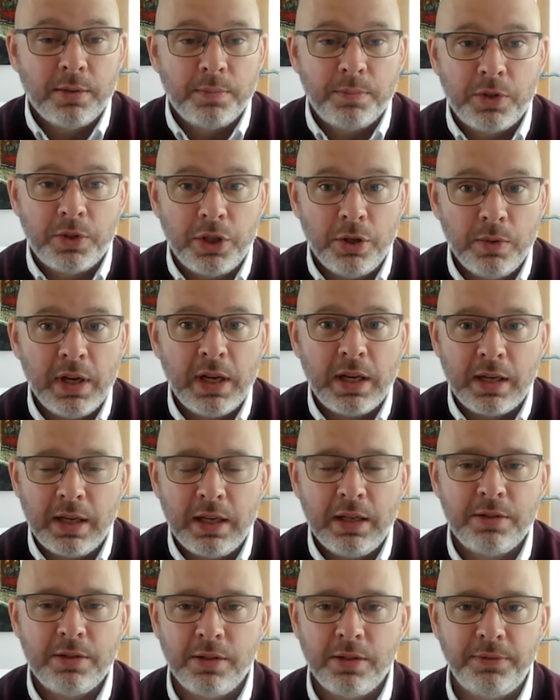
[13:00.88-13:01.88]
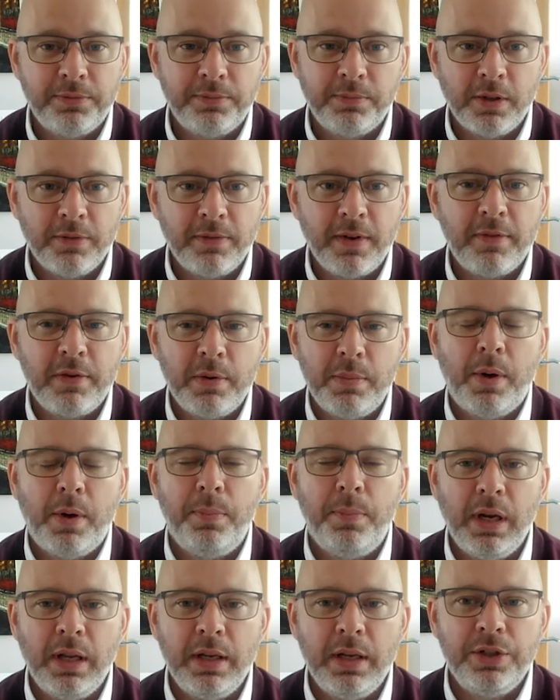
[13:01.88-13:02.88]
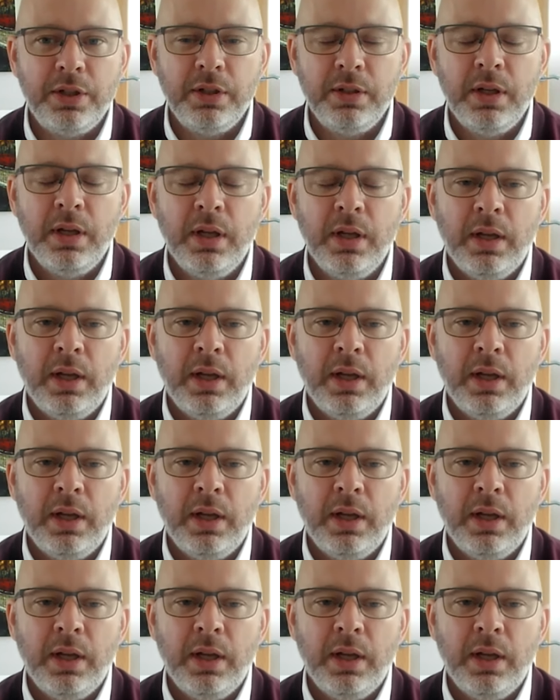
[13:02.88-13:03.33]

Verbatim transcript: the unique needs of of every population.